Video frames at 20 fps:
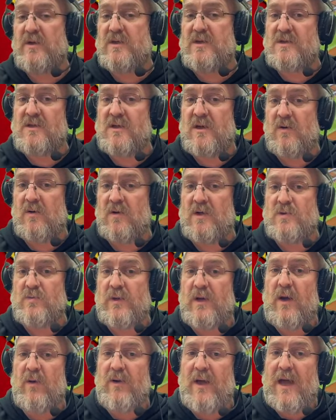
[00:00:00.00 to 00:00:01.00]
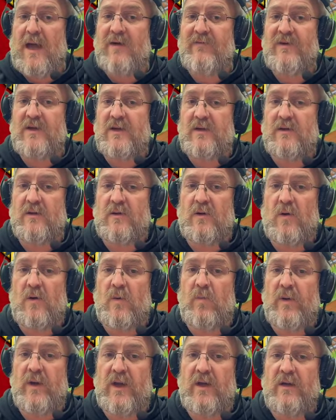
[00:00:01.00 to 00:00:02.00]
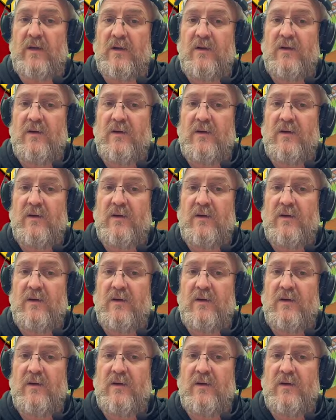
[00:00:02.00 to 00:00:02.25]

the snow, because we don't have it in Kobe,